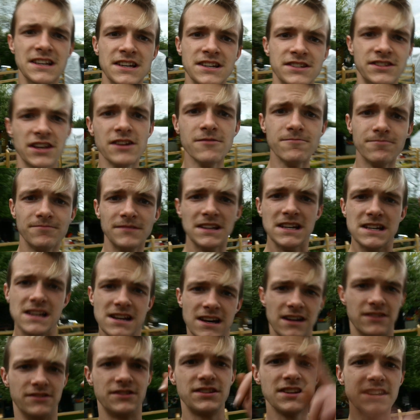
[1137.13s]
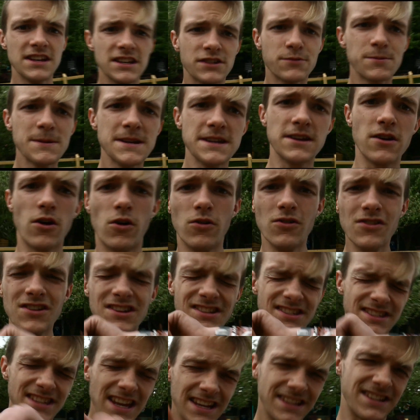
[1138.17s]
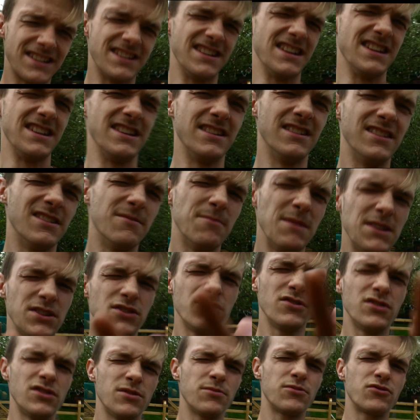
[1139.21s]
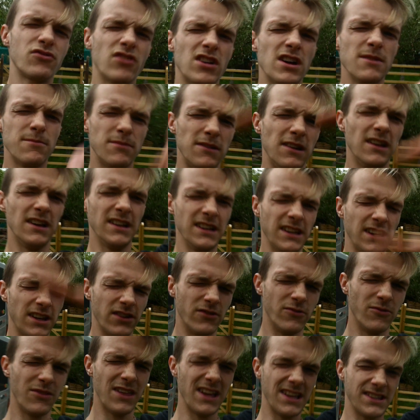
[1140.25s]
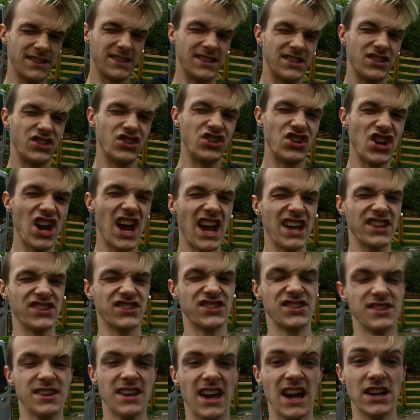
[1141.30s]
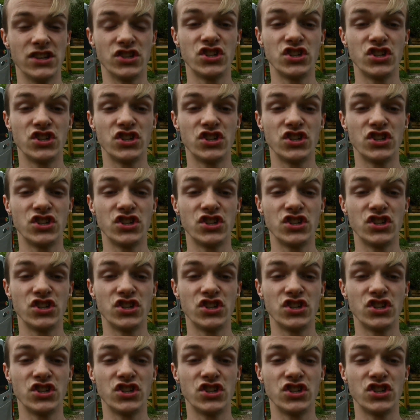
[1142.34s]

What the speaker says: So, I'll see you next week on a Saturday. Make sure you subscribe, like, and all that jazz, and